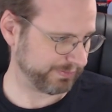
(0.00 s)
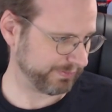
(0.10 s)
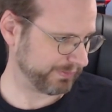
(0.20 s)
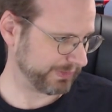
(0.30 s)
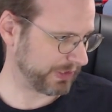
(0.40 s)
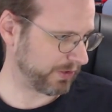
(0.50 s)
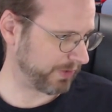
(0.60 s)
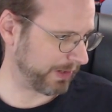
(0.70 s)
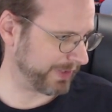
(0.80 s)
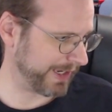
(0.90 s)
So
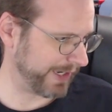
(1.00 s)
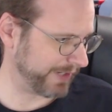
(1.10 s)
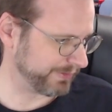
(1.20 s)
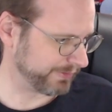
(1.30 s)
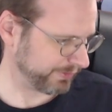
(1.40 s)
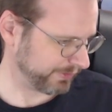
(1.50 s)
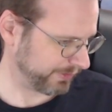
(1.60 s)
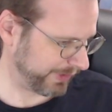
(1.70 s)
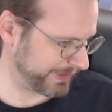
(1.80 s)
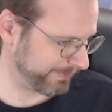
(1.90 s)
I went ahead and
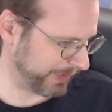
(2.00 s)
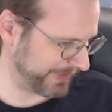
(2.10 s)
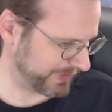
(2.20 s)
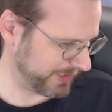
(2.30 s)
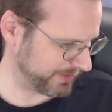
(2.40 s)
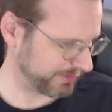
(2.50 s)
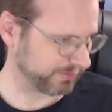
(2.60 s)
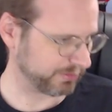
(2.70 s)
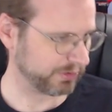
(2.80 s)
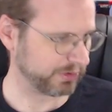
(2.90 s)
cleaned and pressed it and
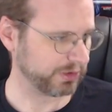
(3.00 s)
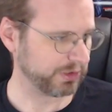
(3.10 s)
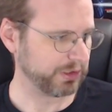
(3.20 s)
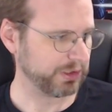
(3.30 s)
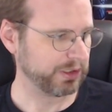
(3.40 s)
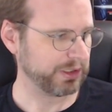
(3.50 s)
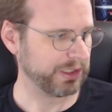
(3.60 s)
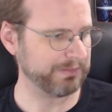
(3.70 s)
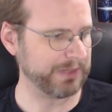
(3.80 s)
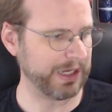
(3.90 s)

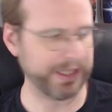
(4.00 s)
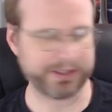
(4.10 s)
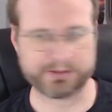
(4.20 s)
am not